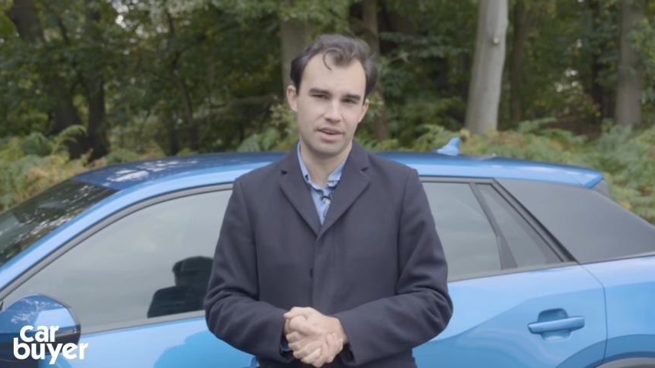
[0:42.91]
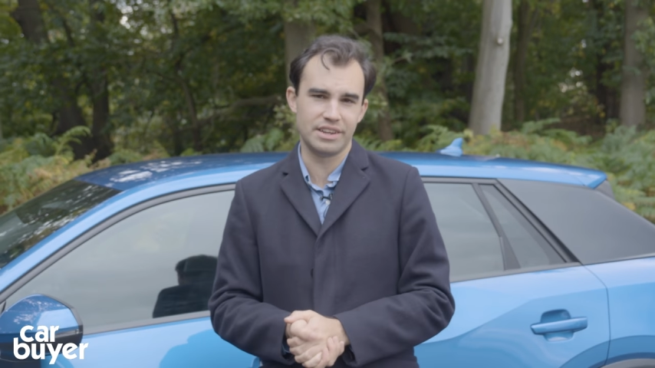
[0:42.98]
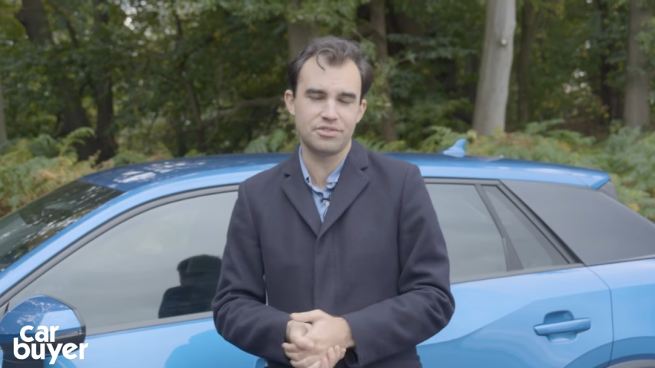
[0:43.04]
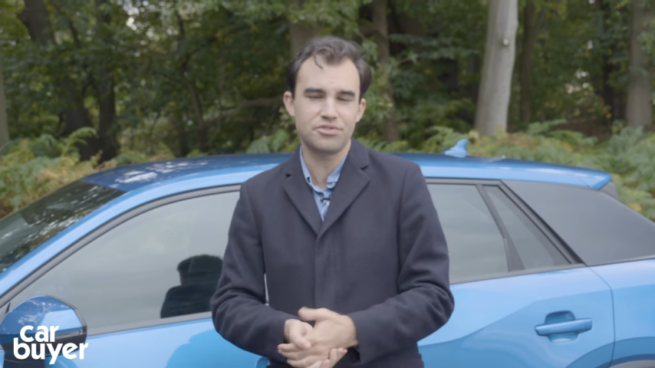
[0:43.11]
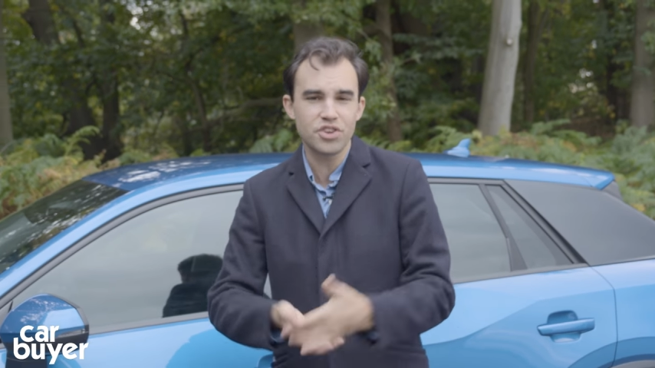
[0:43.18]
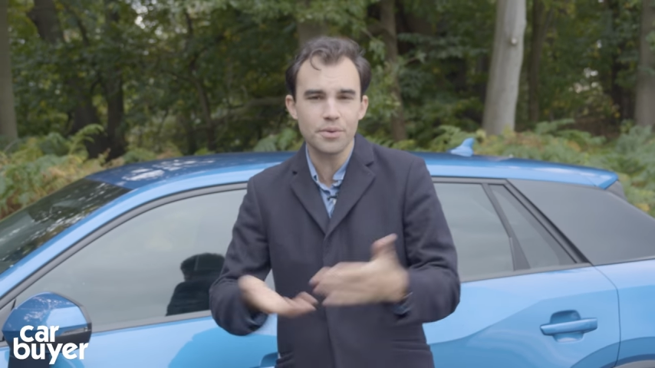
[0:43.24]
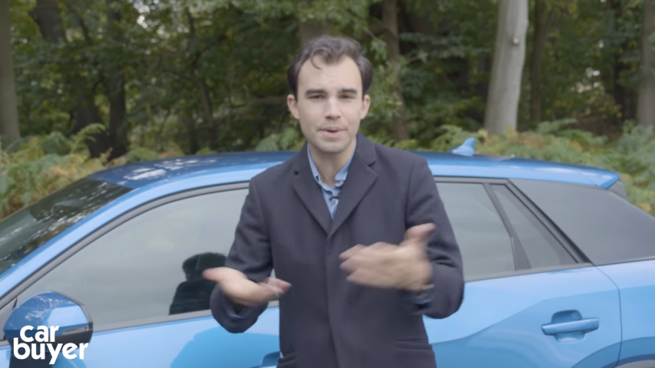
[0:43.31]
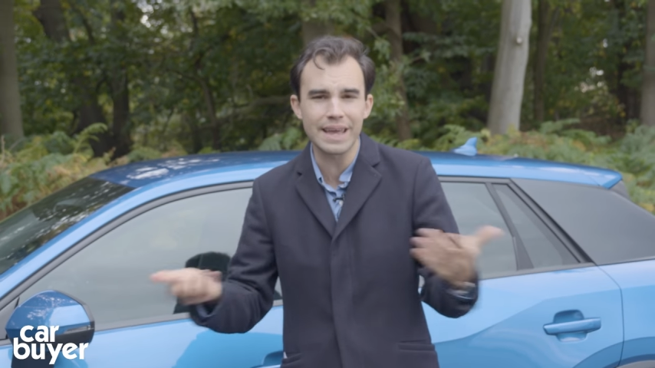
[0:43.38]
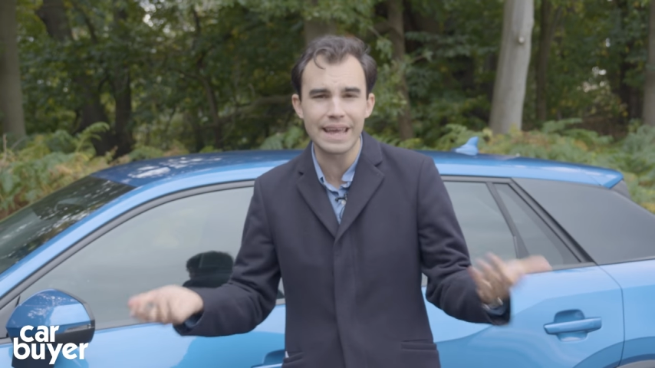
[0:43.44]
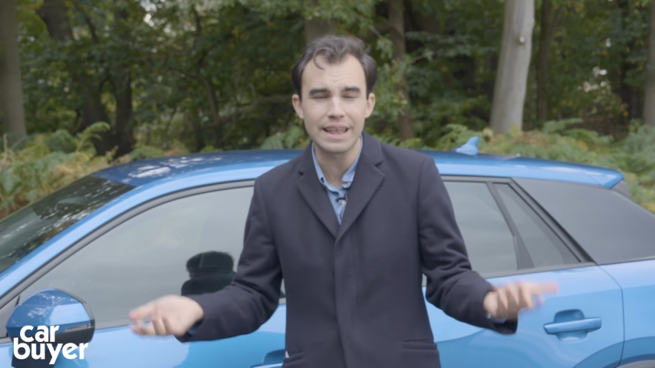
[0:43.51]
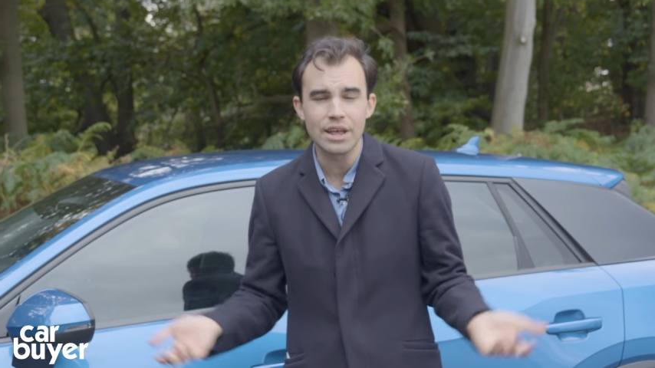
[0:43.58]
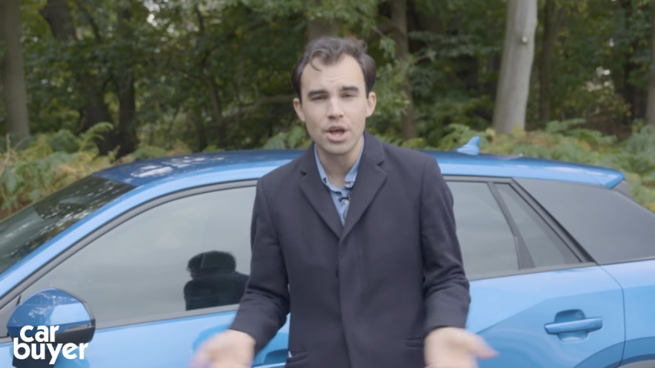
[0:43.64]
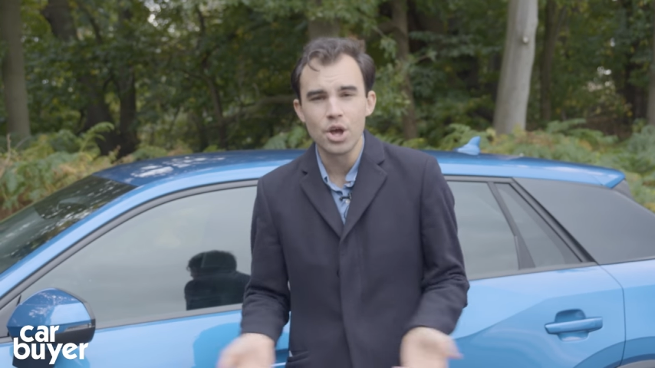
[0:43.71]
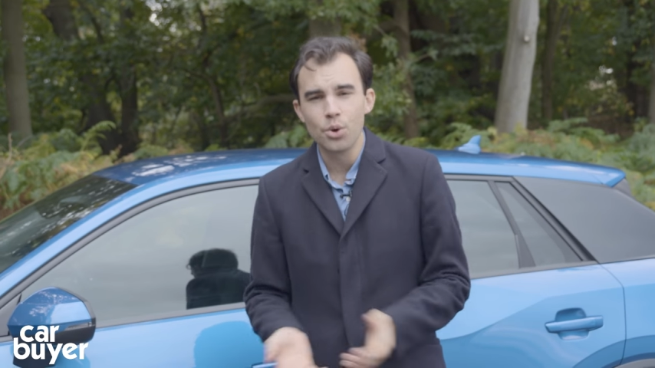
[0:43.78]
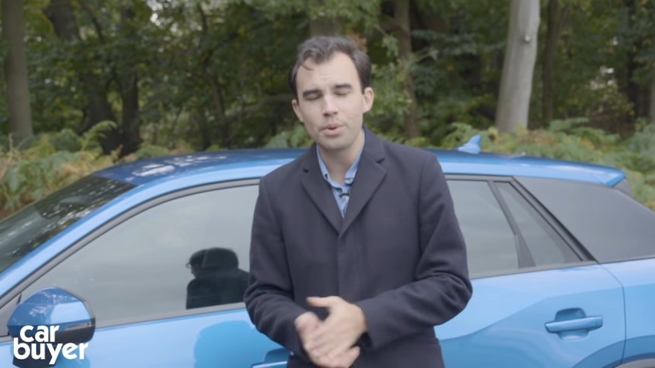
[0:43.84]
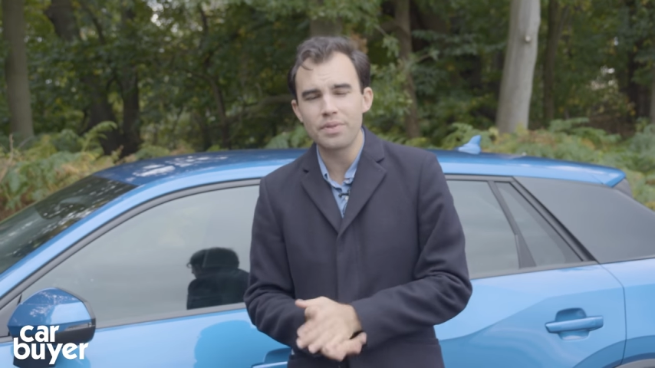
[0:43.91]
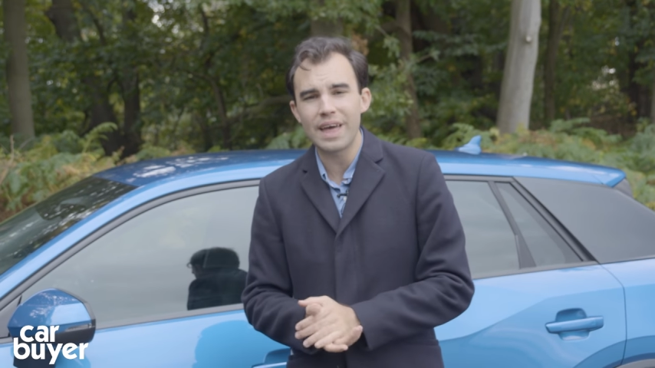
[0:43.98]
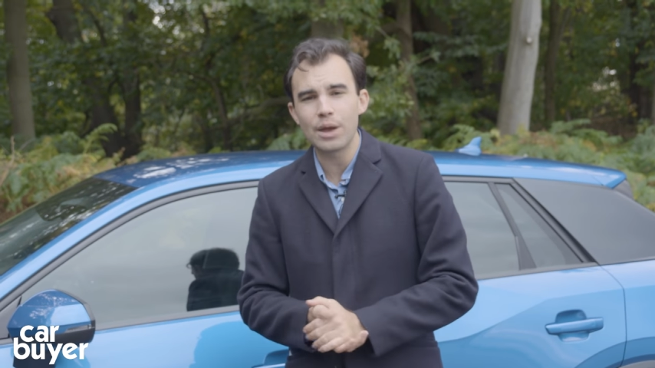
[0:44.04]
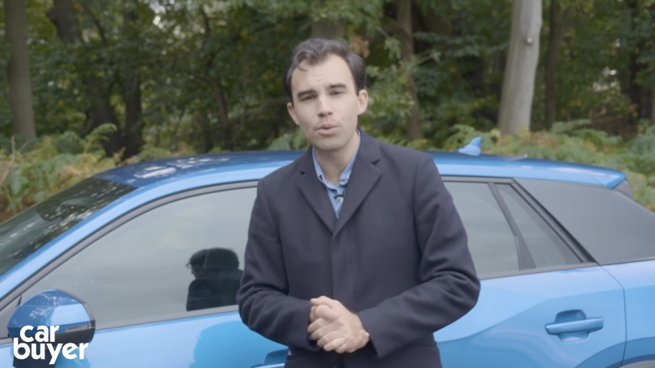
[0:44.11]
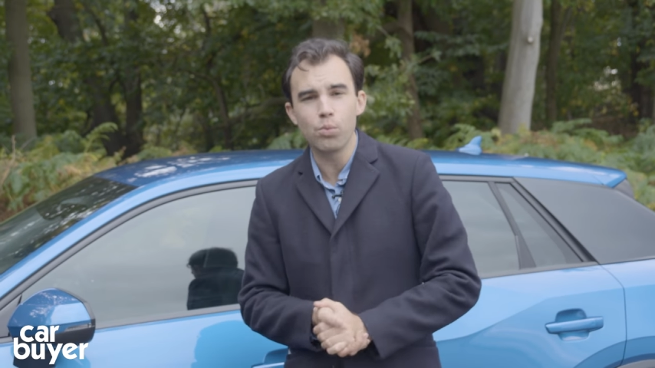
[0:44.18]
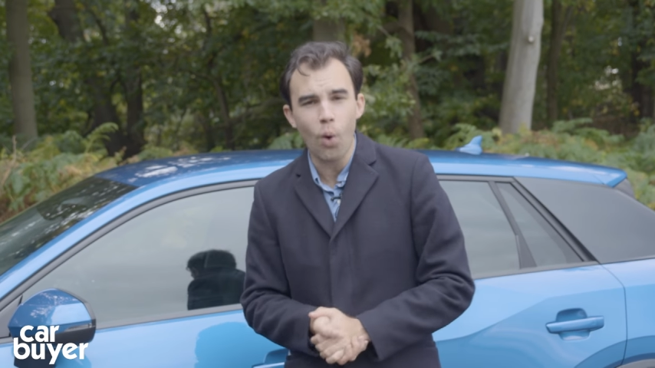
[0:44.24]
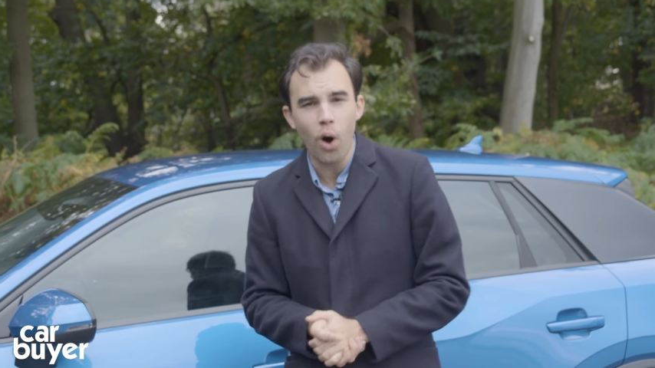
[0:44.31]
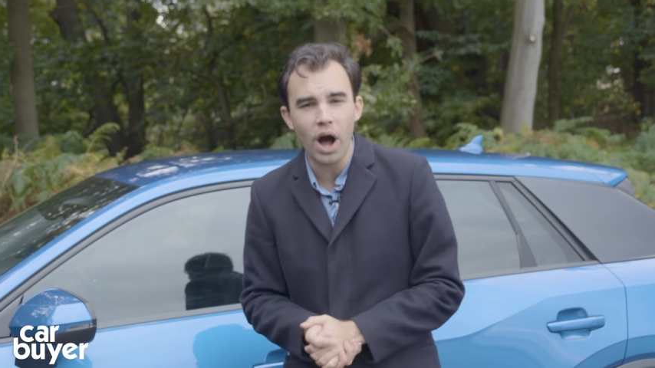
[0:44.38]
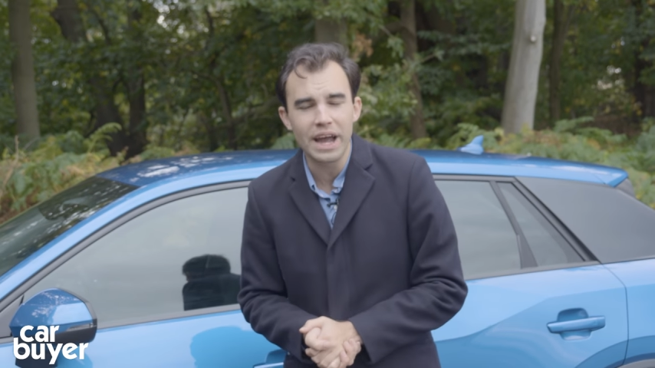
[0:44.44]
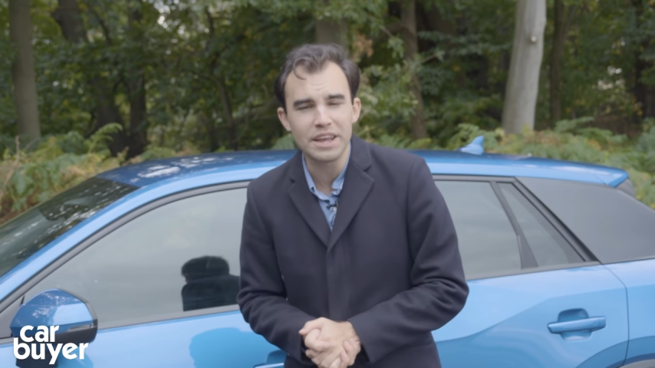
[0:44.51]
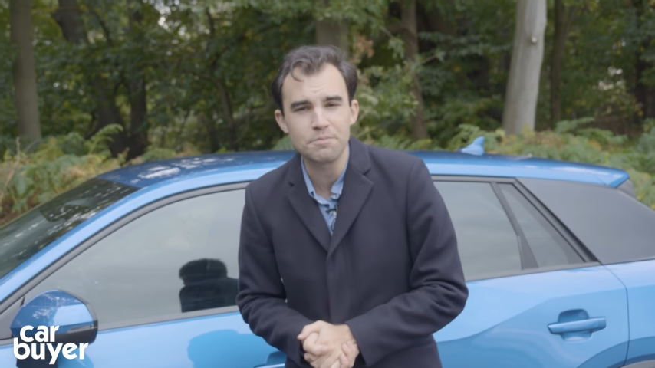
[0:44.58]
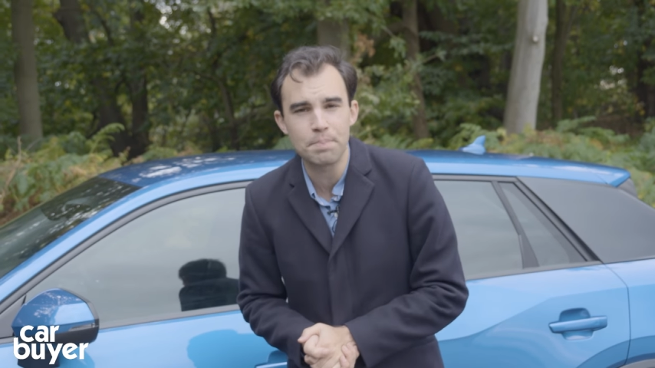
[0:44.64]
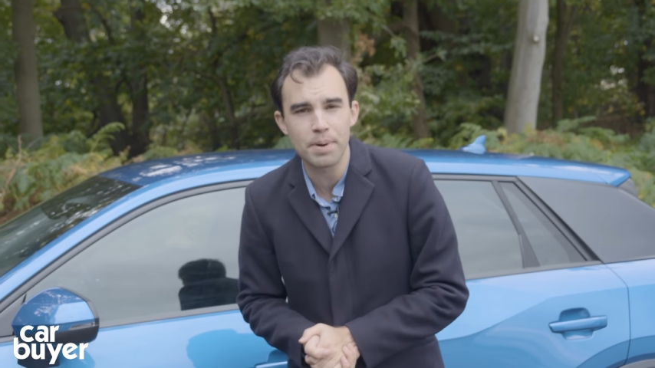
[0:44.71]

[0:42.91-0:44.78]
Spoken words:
and it's doing it with a wide